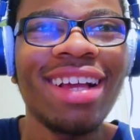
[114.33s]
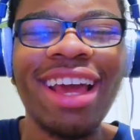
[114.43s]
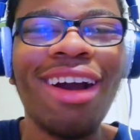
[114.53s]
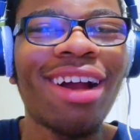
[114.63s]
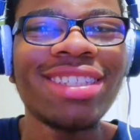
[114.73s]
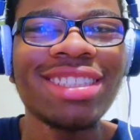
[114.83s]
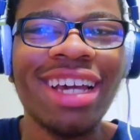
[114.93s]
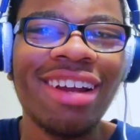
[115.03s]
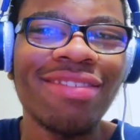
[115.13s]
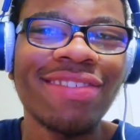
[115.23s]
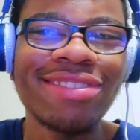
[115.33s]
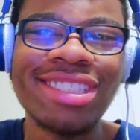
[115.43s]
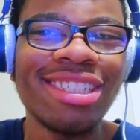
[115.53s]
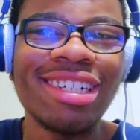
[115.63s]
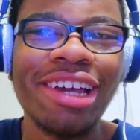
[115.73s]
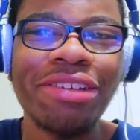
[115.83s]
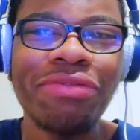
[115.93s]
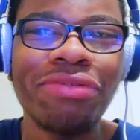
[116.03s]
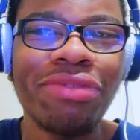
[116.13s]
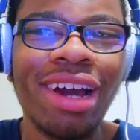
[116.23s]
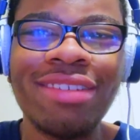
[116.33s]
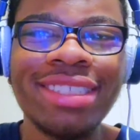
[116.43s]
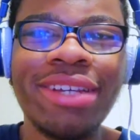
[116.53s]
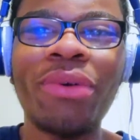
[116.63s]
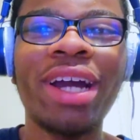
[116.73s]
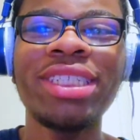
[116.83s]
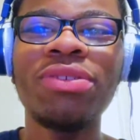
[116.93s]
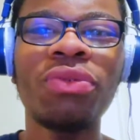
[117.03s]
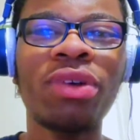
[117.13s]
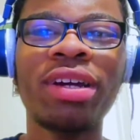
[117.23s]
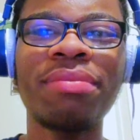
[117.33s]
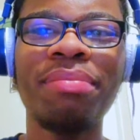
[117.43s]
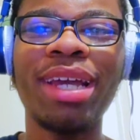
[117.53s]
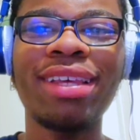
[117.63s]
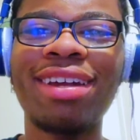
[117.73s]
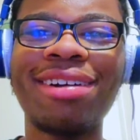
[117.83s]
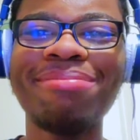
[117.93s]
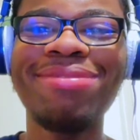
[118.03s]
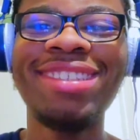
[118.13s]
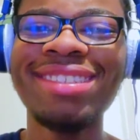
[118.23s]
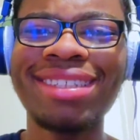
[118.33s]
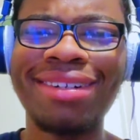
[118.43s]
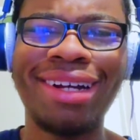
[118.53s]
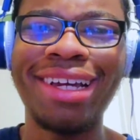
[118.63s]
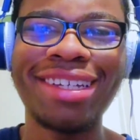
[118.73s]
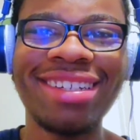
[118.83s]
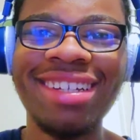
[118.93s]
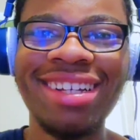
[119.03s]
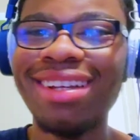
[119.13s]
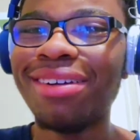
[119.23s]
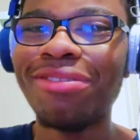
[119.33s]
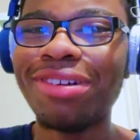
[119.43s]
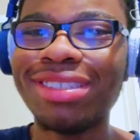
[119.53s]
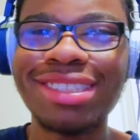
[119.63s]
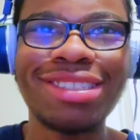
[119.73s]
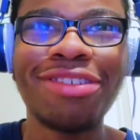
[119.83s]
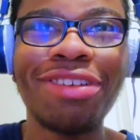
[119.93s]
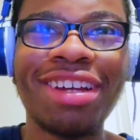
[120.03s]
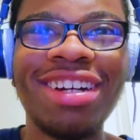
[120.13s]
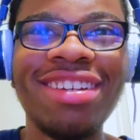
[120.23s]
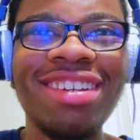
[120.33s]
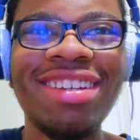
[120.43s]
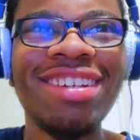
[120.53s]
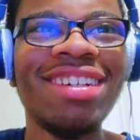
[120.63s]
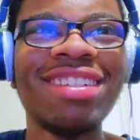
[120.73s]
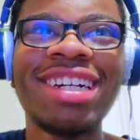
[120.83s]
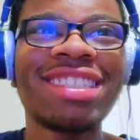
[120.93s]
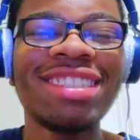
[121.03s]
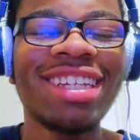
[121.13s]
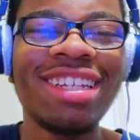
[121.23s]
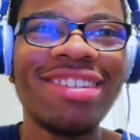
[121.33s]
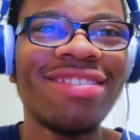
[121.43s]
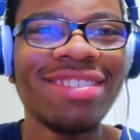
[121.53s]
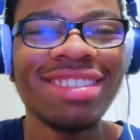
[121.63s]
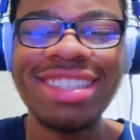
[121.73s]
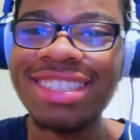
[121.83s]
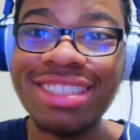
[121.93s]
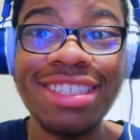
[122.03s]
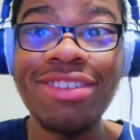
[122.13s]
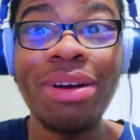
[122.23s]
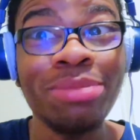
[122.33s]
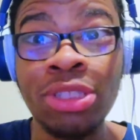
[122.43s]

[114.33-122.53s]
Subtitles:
and honestly, I don't see why she would want to make that up. So, like, is this dude good? Let's continue. I'm